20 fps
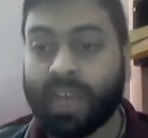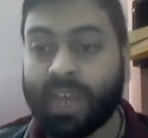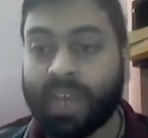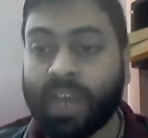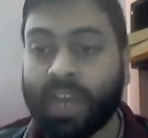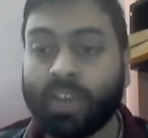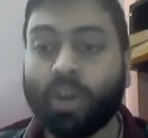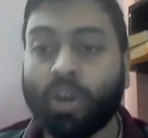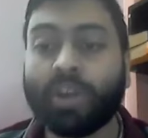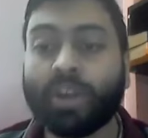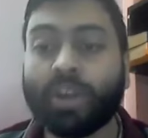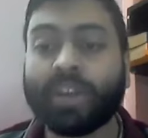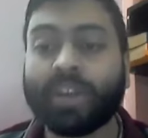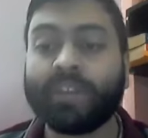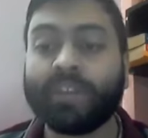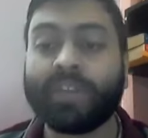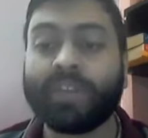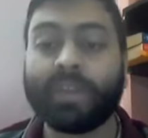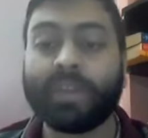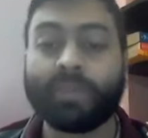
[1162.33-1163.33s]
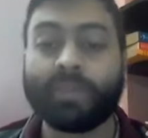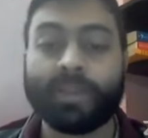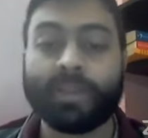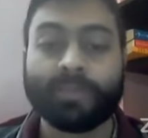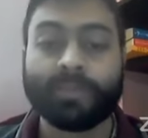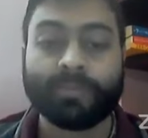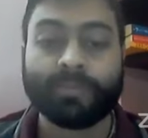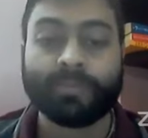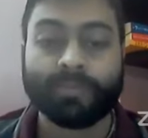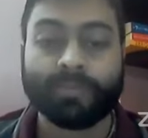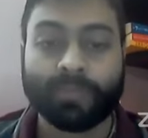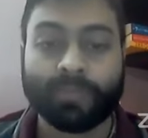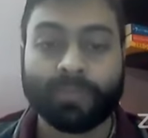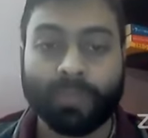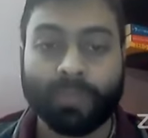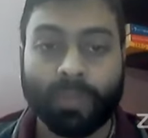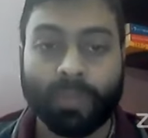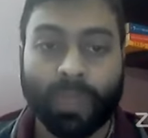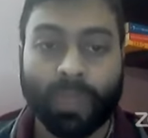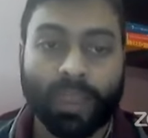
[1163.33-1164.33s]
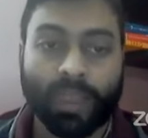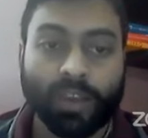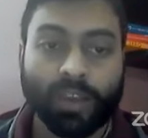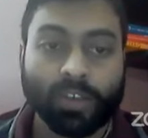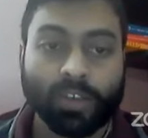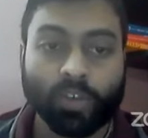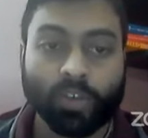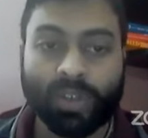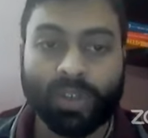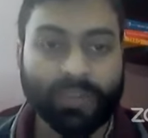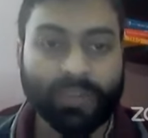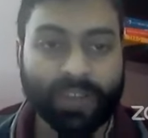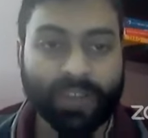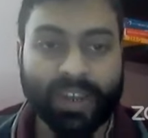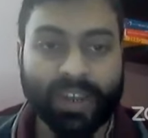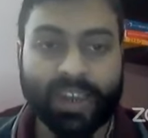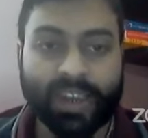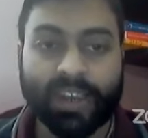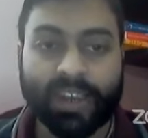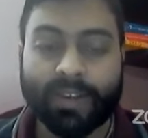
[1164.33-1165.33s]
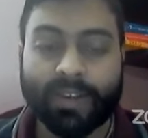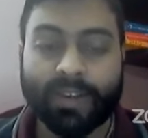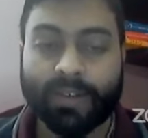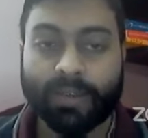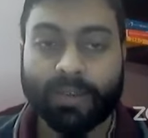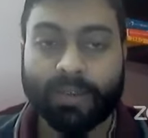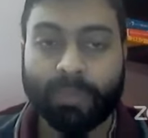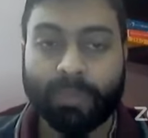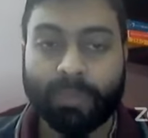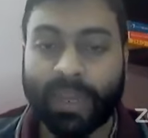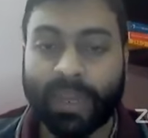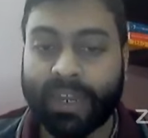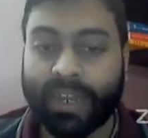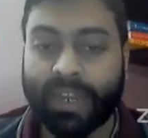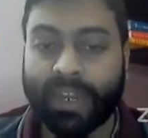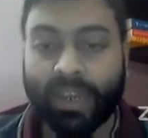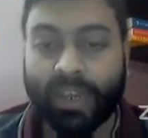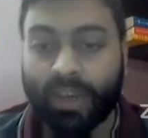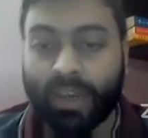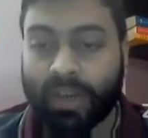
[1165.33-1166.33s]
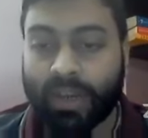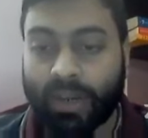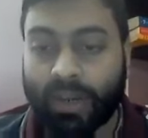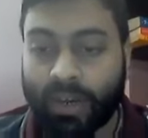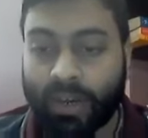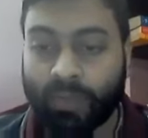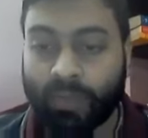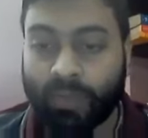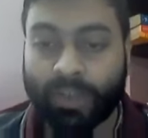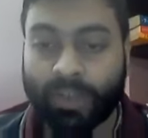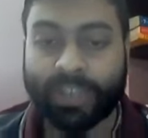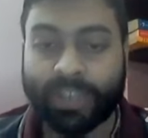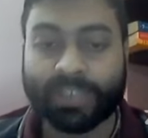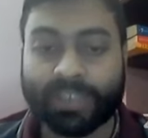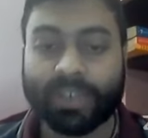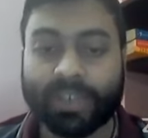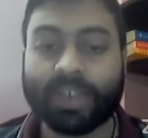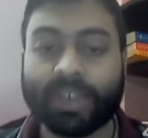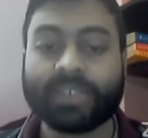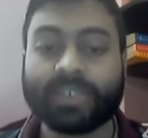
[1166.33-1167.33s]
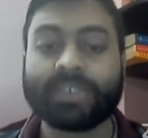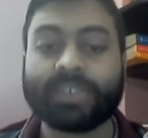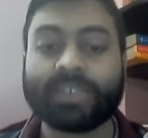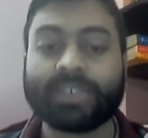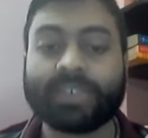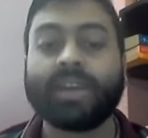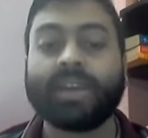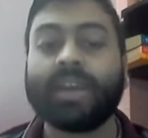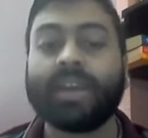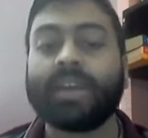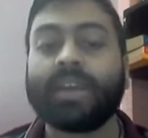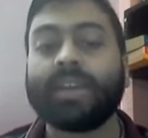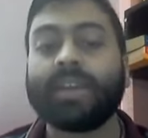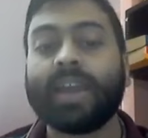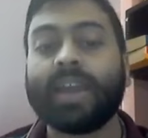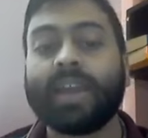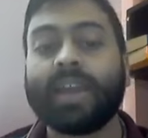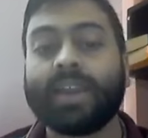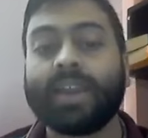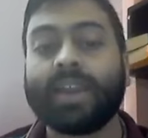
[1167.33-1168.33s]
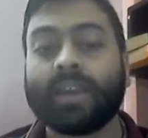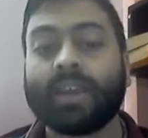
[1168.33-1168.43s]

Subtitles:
are not available? So in the very beginning, we discussed, like,